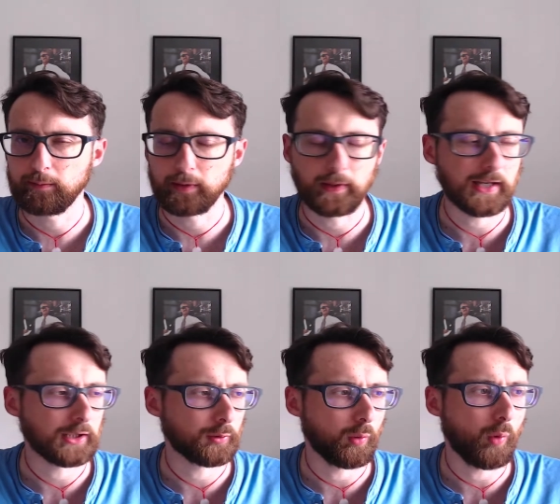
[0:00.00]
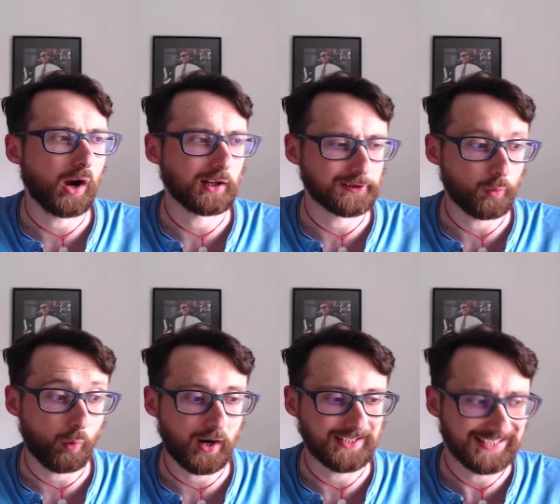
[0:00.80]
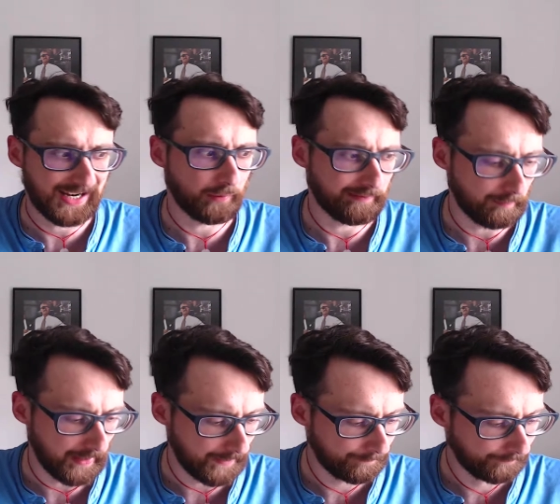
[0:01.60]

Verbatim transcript: So it takes you a while to wind down from that.